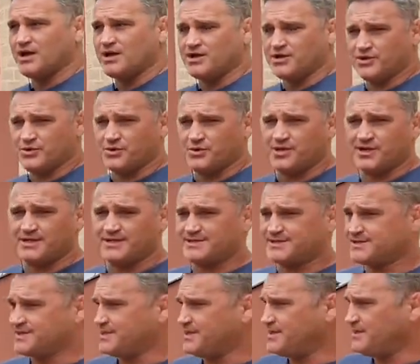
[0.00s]
you can
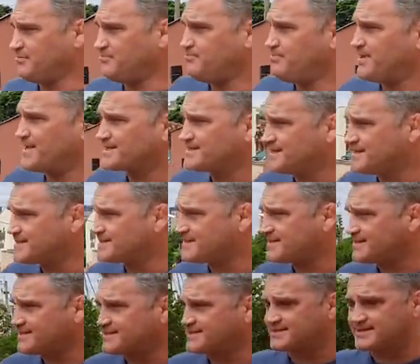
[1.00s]
see
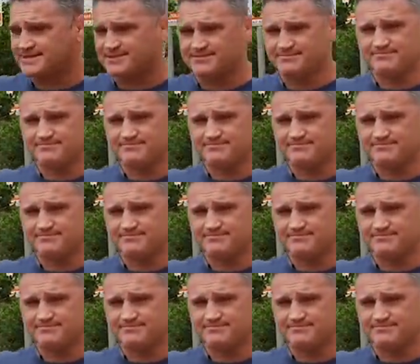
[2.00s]
businesses.